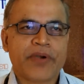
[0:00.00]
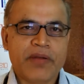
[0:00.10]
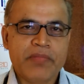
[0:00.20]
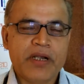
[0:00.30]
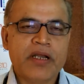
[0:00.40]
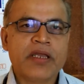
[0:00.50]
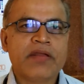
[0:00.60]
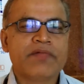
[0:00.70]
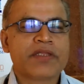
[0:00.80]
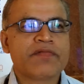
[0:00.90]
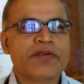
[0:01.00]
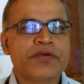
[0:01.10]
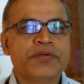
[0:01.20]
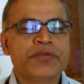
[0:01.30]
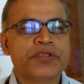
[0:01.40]
primarily with a
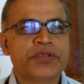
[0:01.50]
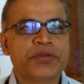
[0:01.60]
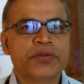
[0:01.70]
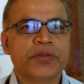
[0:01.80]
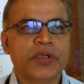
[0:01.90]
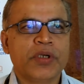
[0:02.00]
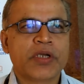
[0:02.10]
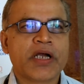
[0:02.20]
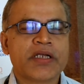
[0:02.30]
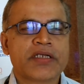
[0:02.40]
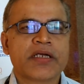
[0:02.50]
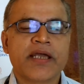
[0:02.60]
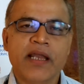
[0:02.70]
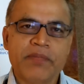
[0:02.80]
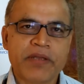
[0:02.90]
view to look at
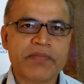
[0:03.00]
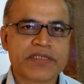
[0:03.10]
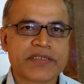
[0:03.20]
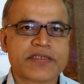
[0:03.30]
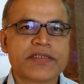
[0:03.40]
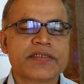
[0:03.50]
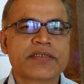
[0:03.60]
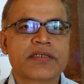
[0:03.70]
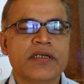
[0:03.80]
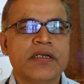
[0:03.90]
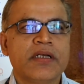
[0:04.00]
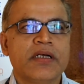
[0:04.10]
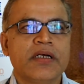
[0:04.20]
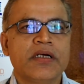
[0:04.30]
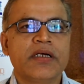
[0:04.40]
helping businesses
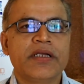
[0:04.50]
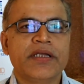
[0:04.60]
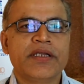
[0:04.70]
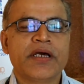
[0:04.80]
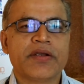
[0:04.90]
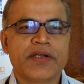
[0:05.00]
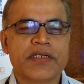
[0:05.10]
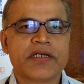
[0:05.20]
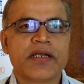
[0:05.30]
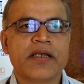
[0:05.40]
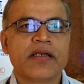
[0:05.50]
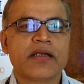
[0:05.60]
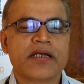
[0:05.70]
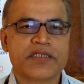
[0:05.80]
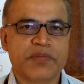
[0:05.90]
in retail,
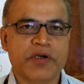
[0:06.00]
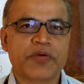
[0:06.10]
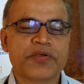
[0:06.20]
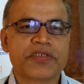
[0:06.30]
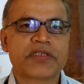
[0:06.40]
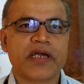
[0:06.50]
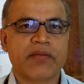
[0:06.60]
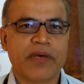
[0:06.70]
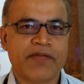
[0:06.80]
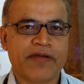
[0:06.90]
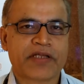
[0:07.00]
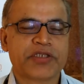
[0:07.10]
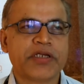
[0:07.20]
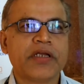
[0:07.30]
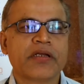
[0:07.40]
consumer goods, and
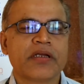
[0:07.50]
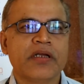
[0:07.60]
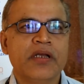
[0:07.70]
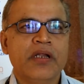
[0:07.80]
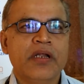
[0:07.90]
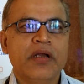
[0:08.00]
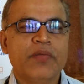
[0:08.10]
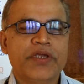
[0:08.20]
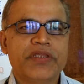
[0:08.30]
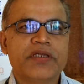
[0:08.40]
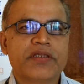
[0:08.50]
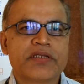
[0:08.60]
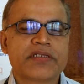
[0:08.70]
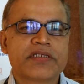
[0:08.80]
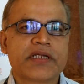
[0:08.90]
manufacturing. We think
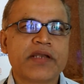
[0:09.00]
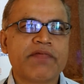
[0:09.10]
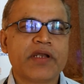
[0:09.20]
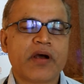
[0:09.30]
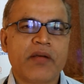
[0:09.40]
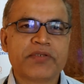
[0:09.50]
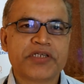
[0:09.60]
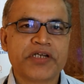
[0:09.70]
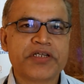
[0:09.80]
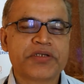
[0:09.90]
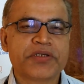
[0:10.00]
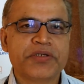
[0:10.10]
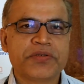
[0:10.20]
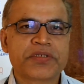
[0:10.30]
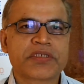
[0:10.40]
there is a significant opportunity to
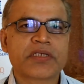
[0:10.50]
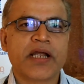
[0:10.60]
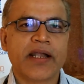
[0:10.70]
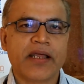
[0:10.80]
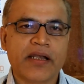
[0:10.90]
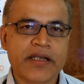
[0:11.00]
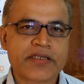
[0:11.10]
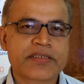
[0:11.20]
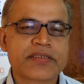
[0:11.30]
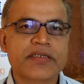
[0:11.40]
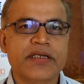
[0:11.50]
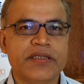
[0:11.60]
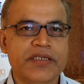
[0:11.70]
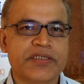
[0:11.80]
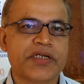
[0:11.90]
use analytics in
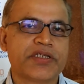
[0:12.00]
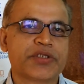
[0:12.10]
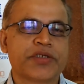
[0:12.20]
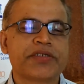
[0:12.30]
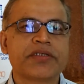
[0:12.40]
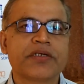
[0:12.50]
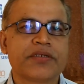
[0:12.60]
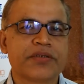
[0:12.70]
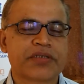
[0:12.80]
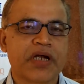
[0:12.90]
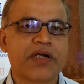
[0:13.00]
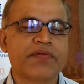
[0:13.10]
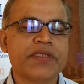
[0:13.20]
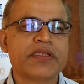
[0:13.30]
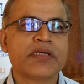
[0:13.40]
these industries to start
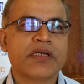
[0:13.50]
with.